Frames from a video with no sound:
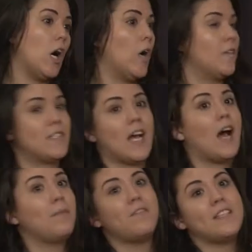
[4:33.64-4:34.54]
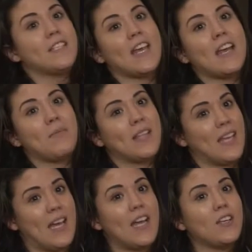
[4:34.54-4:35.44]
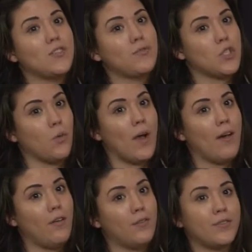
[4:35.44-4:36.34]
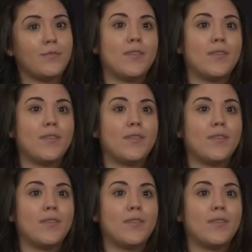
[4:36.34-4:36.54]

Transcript: on the top of his game at the age of 12,